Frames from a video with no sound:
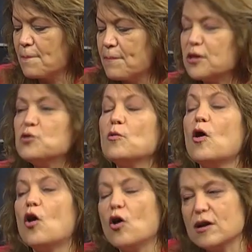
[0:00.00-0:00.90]
but you
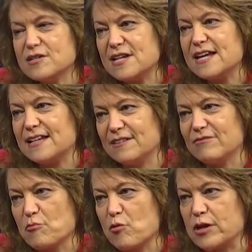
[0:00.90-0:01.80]
are taking
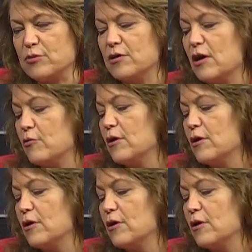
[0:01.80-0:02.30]
from what you know.